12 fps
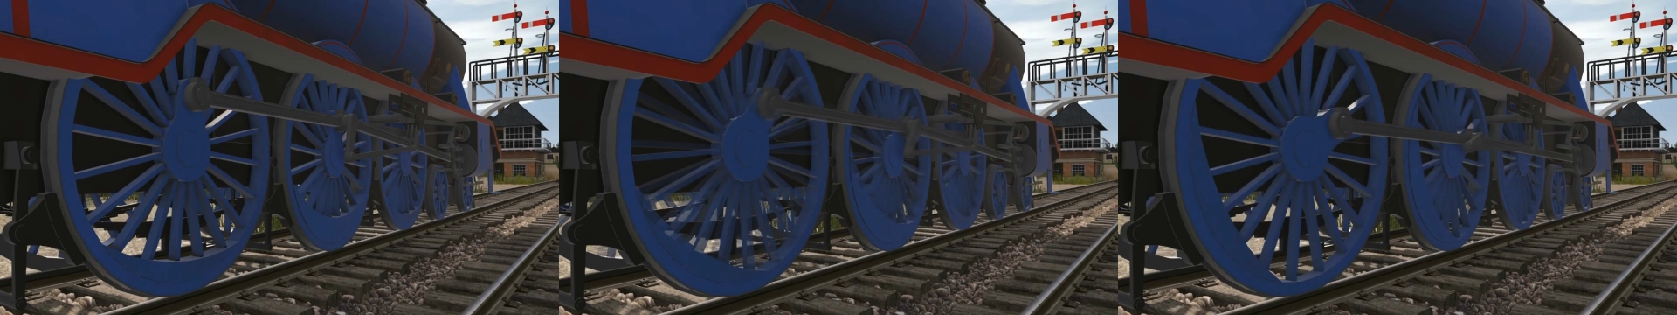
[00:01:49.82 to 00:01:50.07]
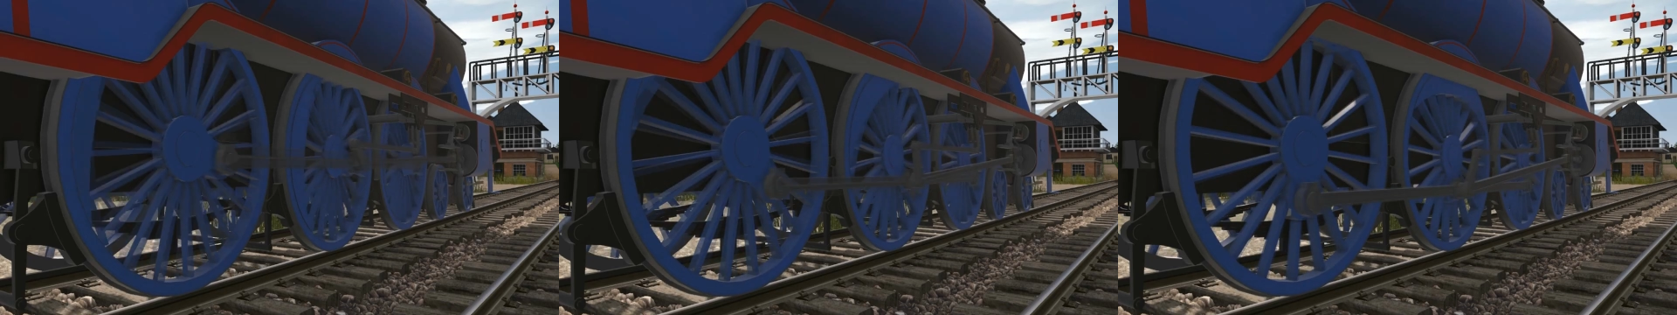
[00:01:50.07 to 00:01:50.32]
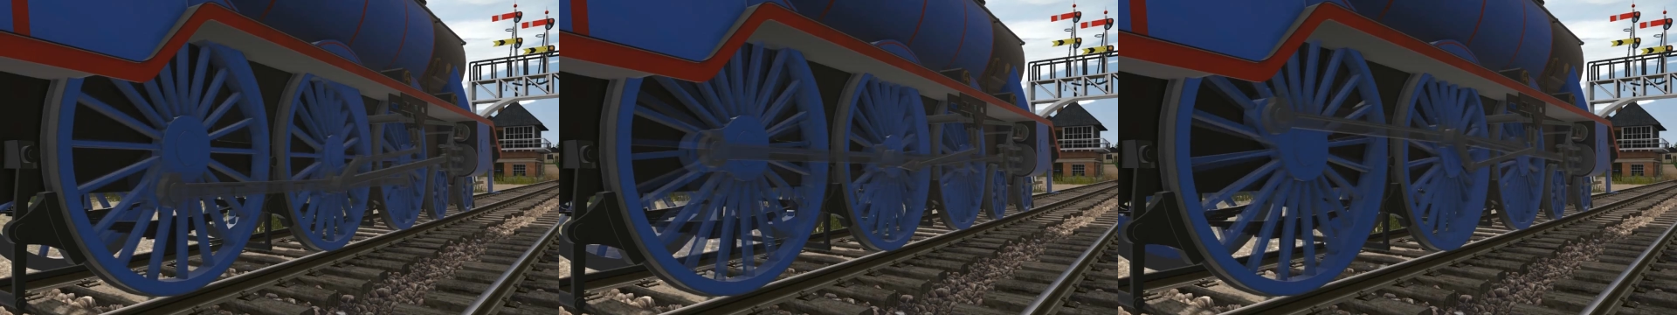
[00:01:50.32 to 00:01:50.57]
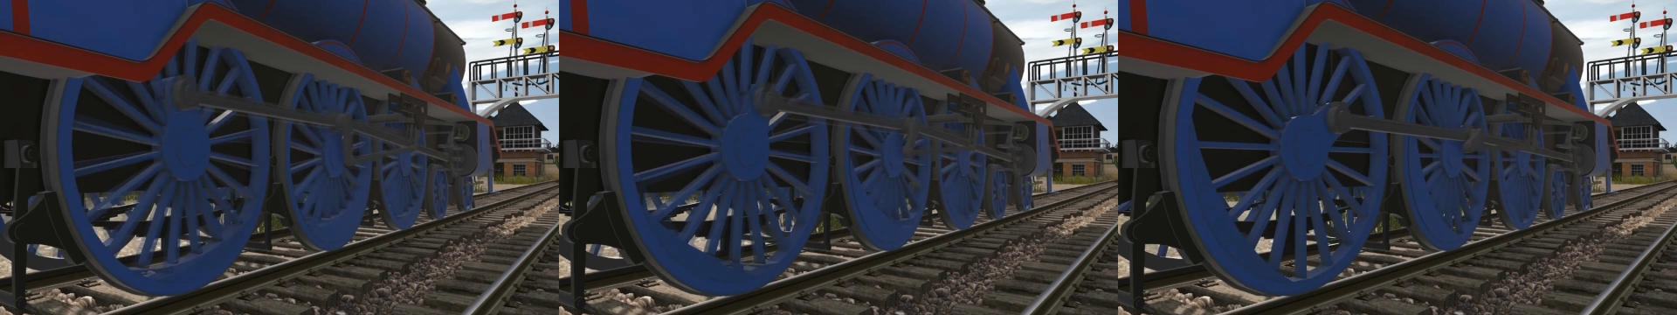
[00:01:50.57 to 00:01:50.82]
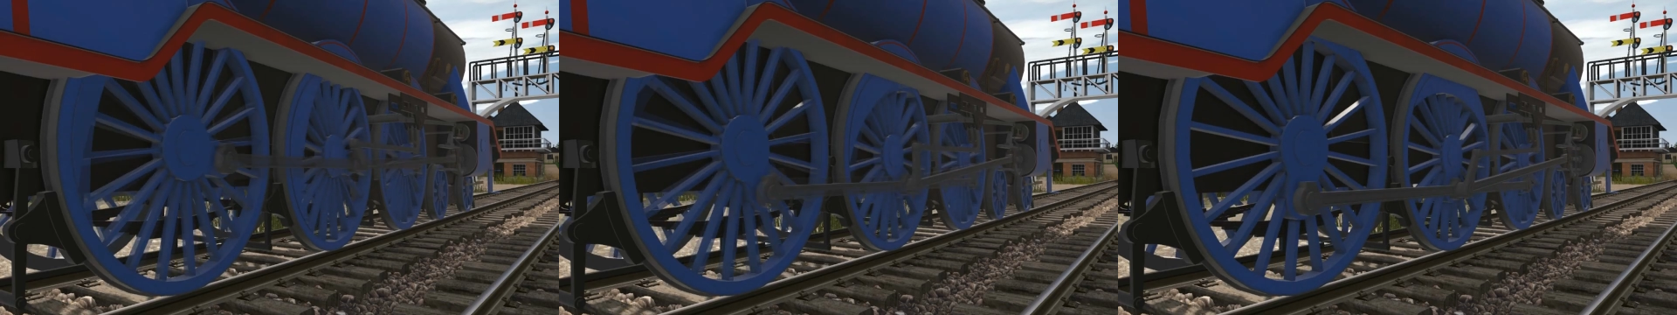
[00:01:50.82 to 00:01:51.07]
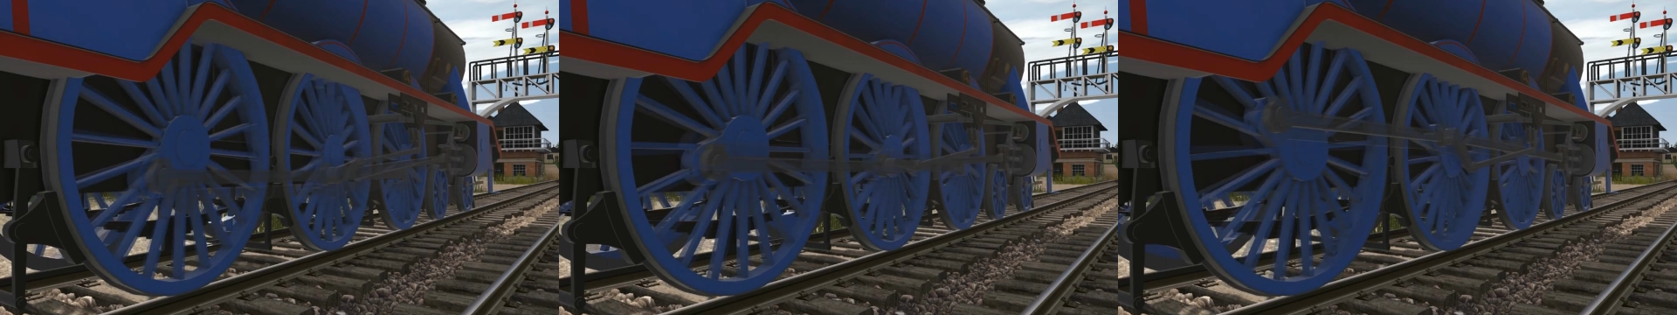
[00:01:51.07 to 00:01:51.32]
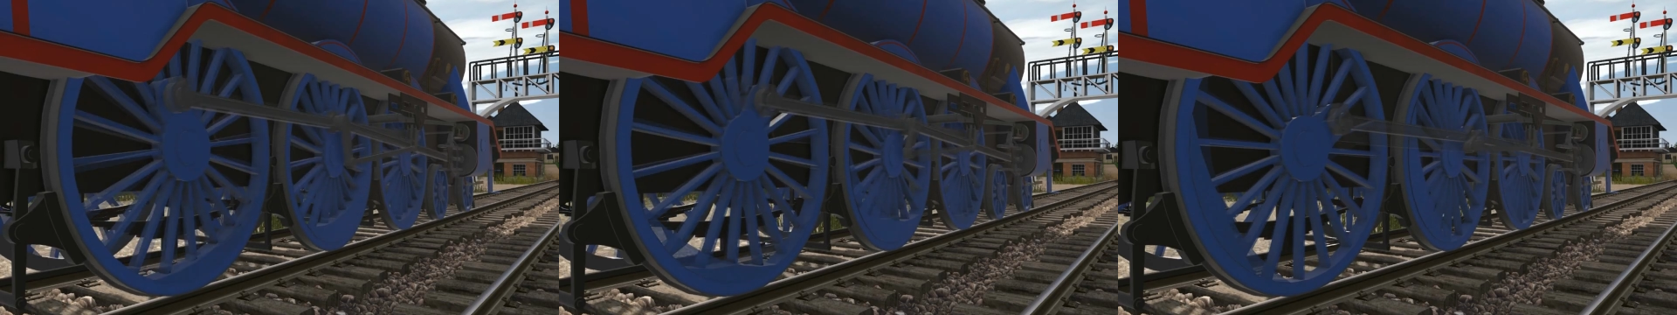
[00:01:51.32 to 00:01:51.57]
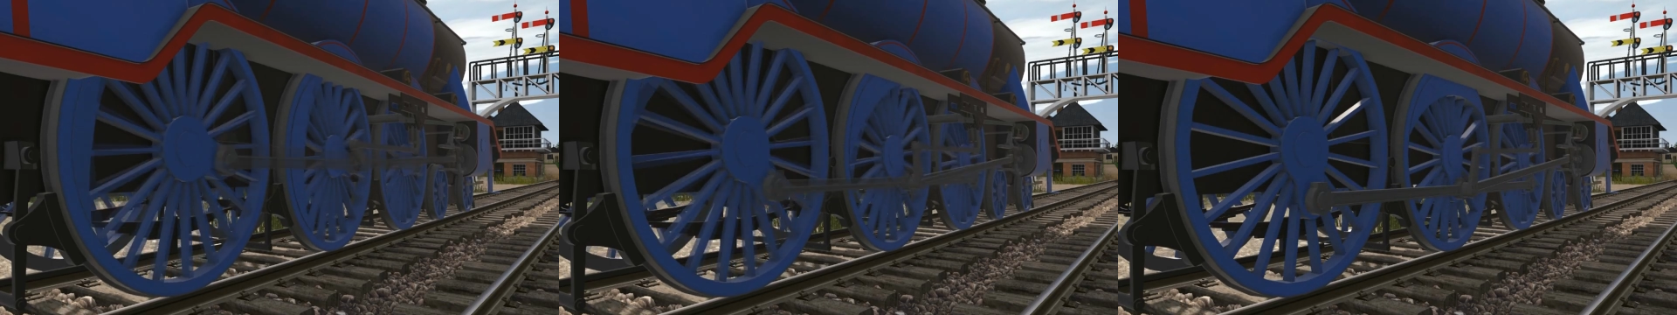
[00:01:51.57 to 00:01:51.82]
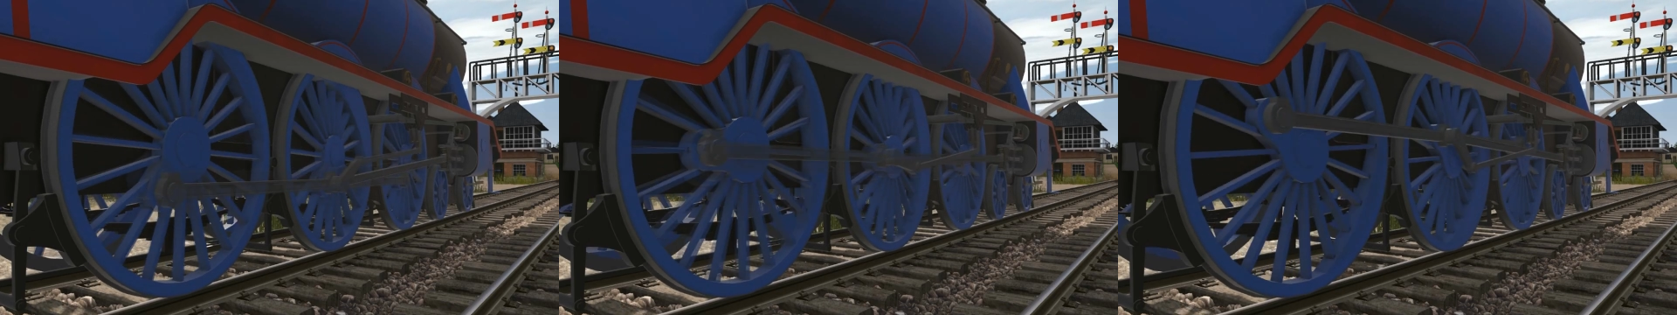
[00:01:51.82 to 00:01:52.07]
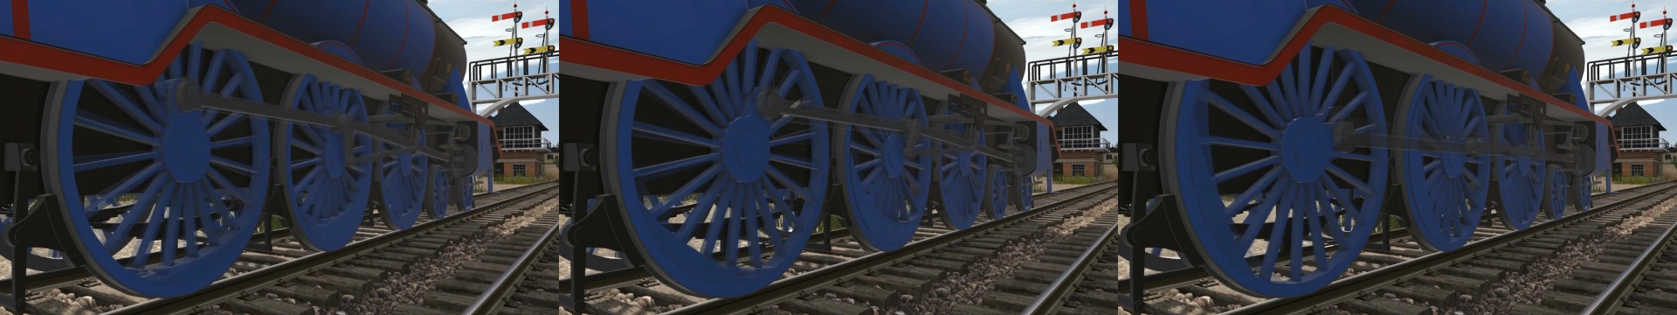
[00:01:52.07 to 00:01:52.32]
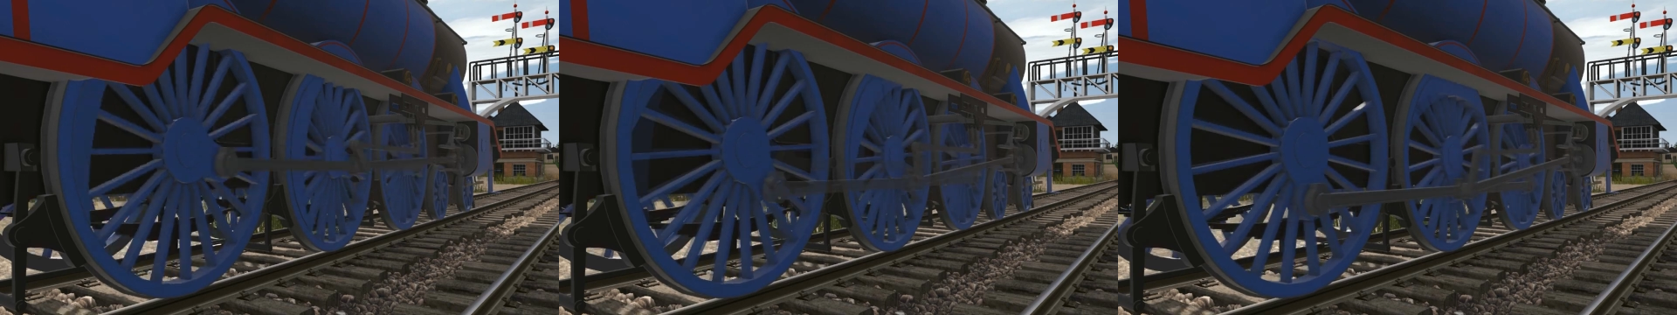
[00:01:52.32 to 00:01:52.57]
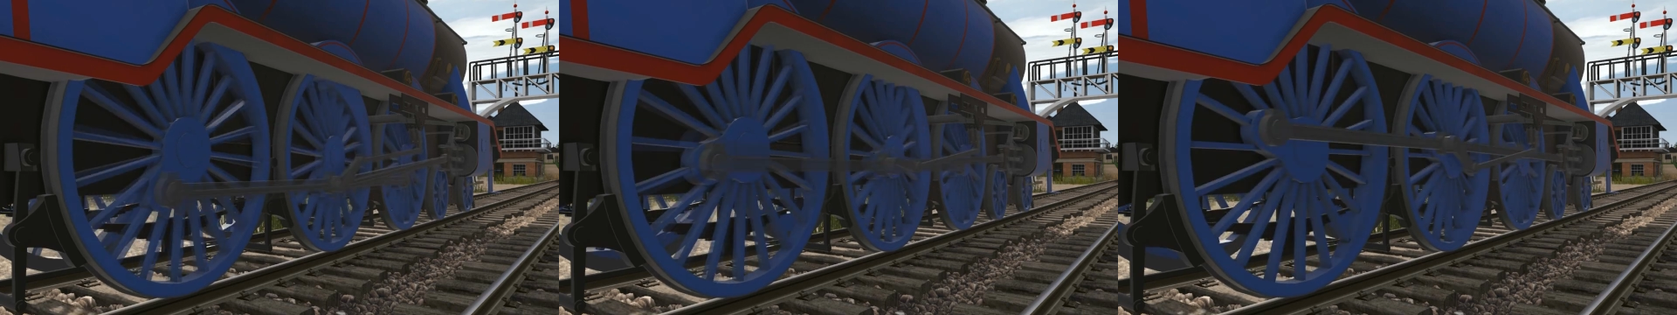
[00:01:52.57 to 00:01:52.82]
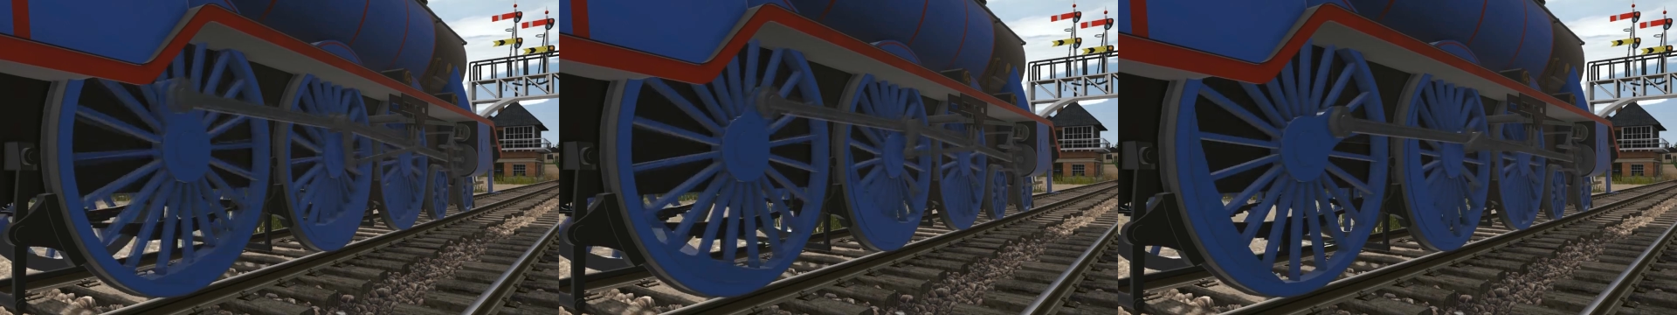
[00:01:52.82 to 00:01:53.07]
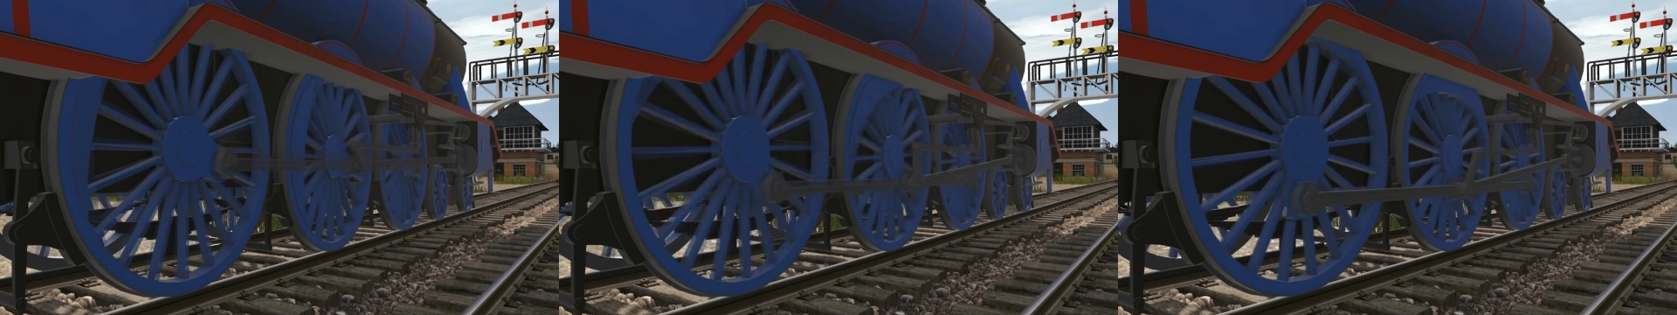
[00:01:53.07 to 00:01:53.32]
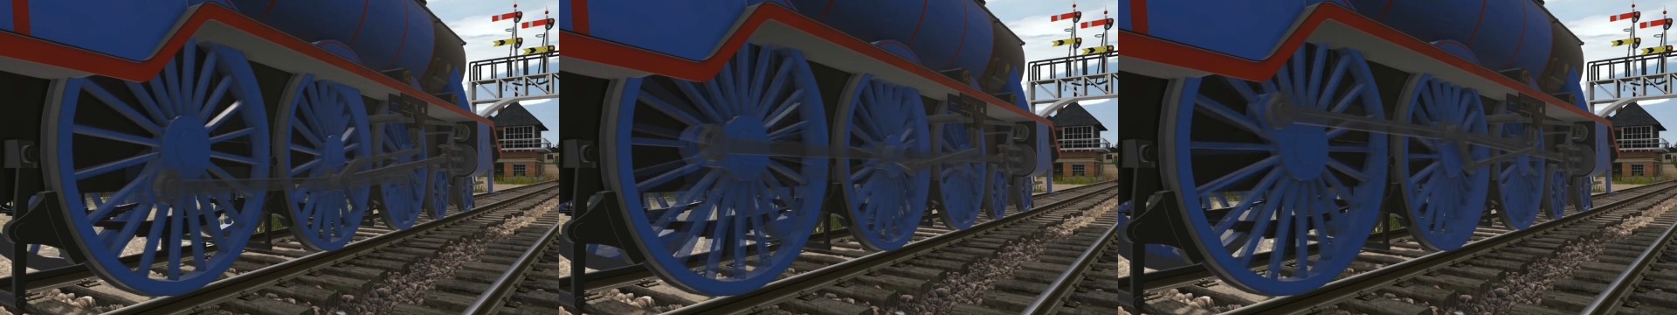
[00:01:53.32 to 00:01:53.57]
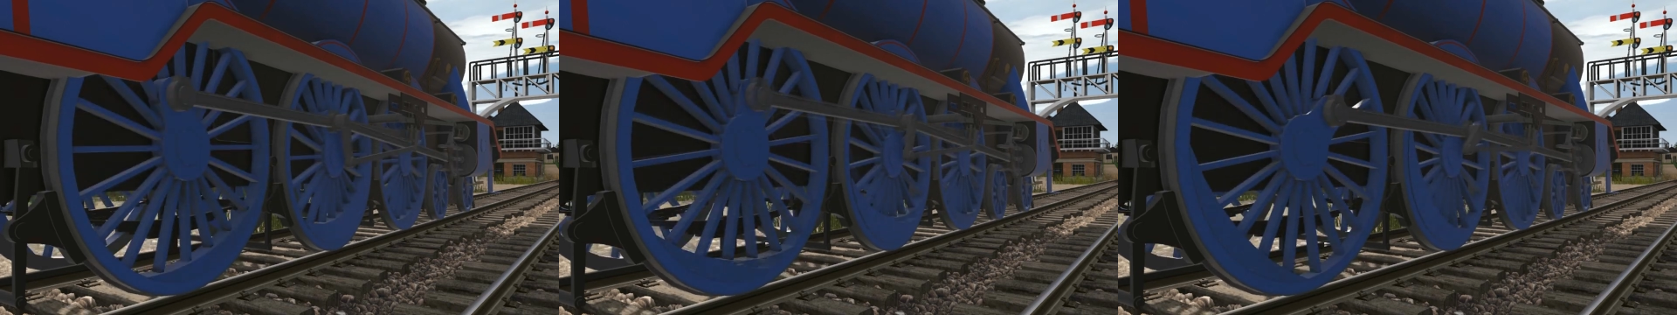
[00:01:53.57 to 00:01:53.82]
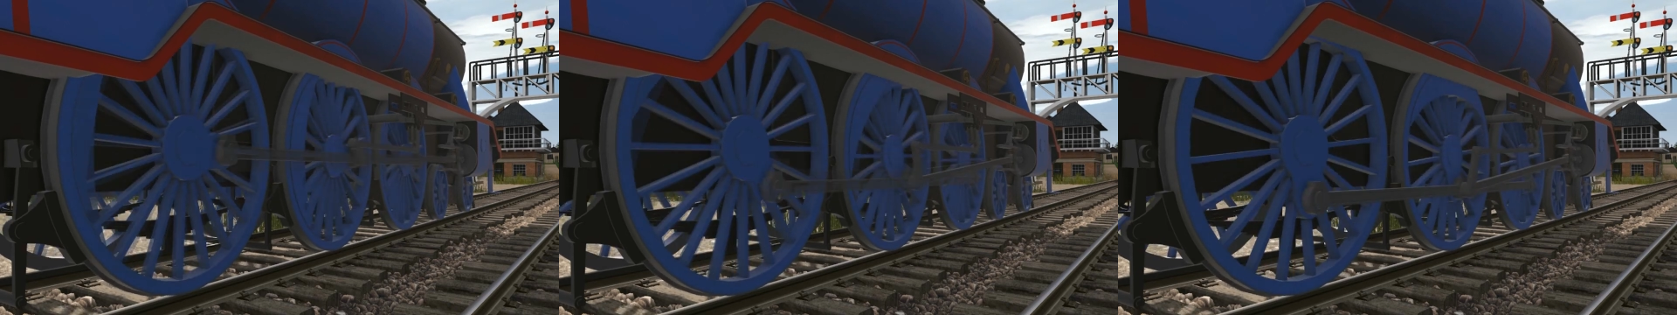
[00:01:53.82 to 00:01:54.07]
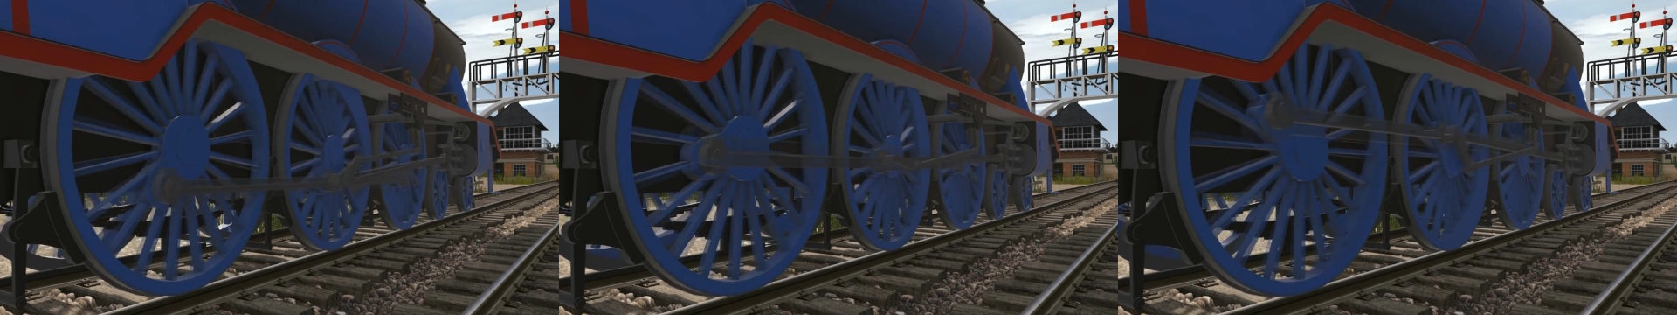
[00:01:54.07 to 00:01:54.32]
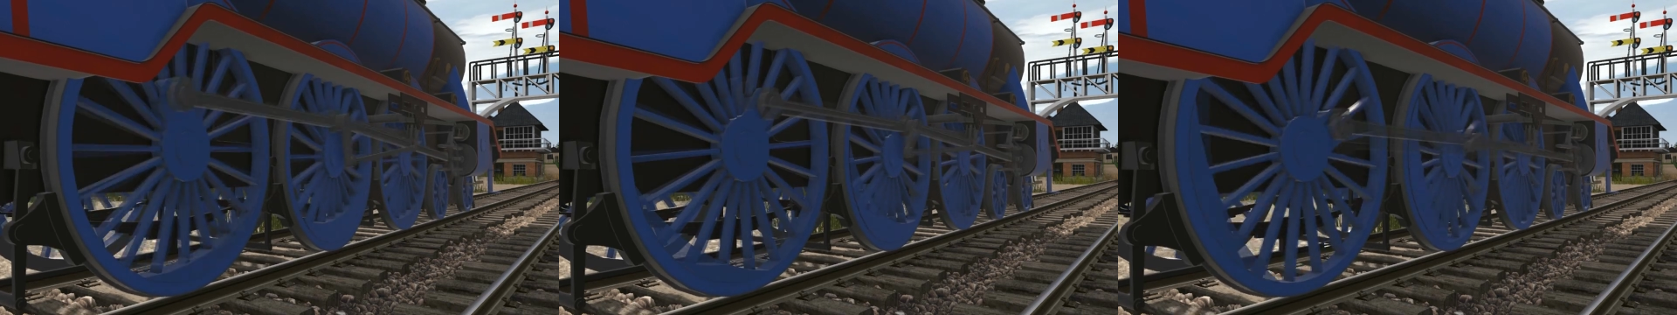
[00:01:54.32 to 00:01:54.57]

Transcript: [unreadable: no face in view]